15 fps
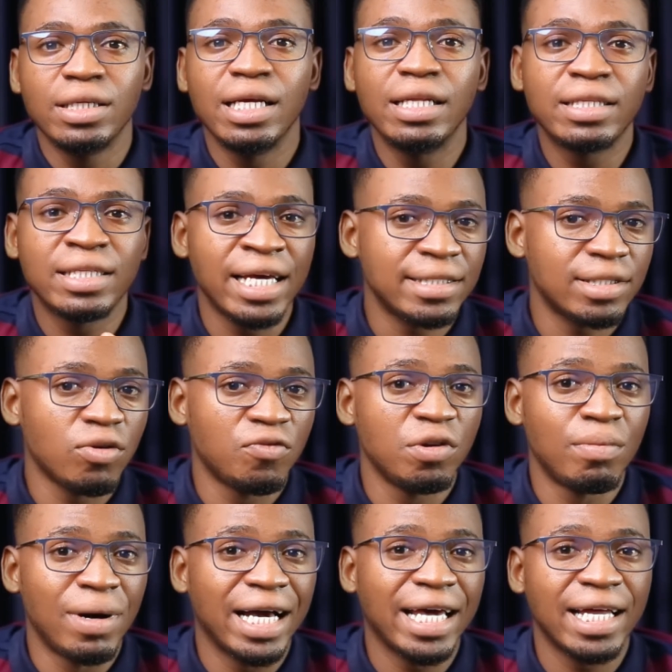The taste of
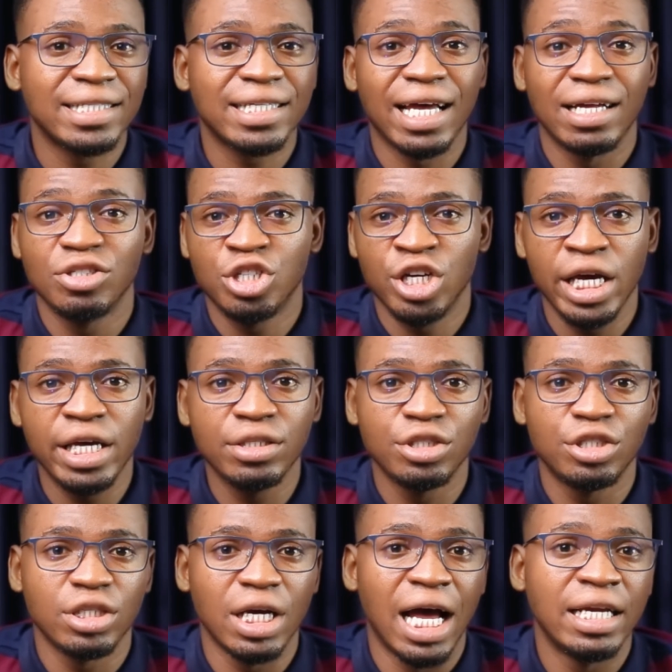the market can
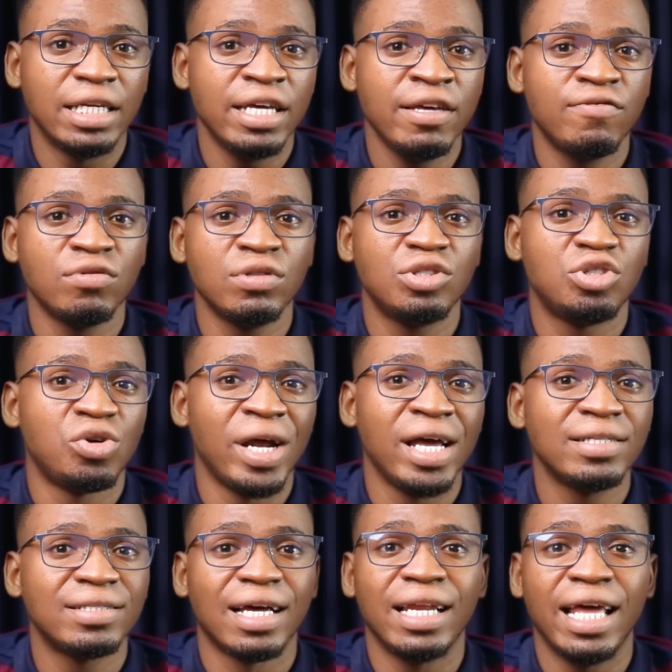change, and even
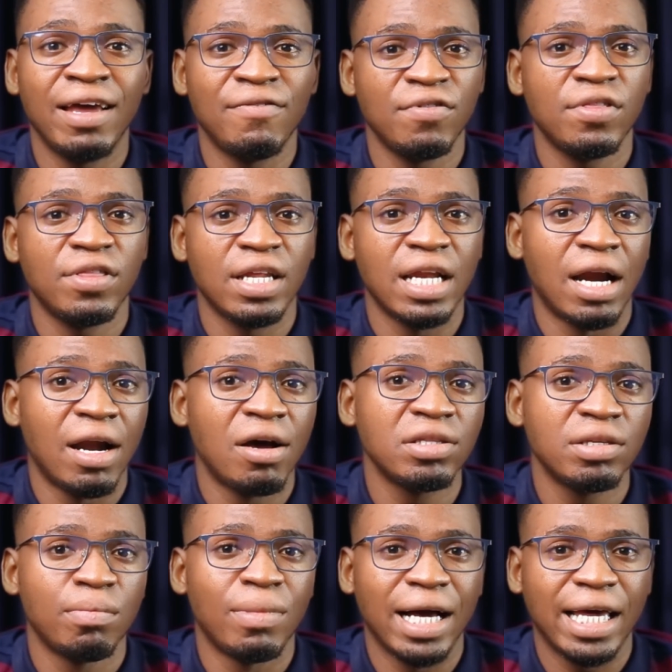trends and everything
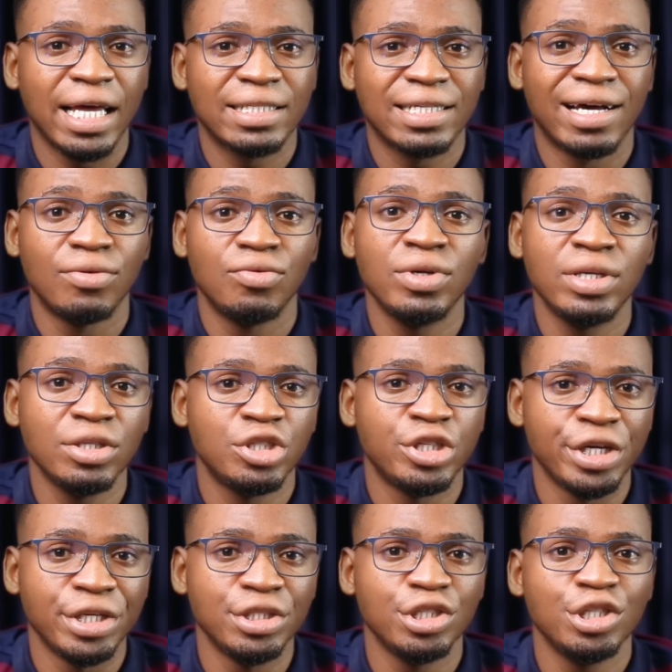around the market can really
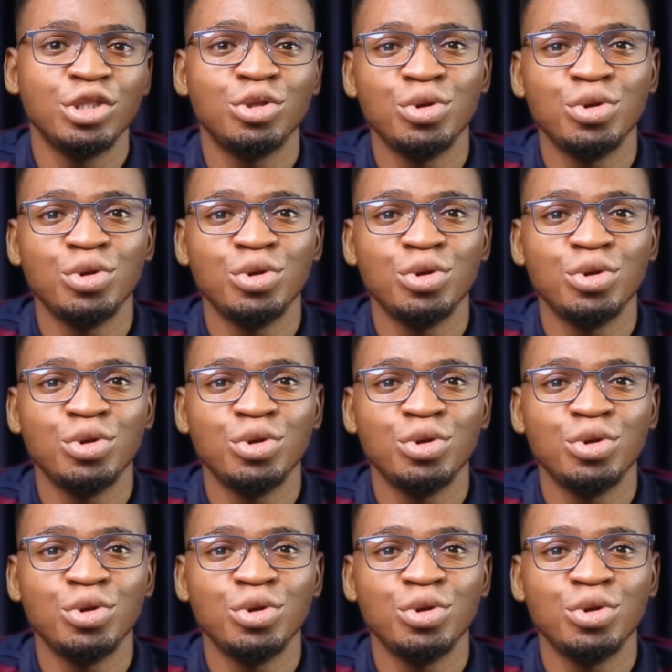change.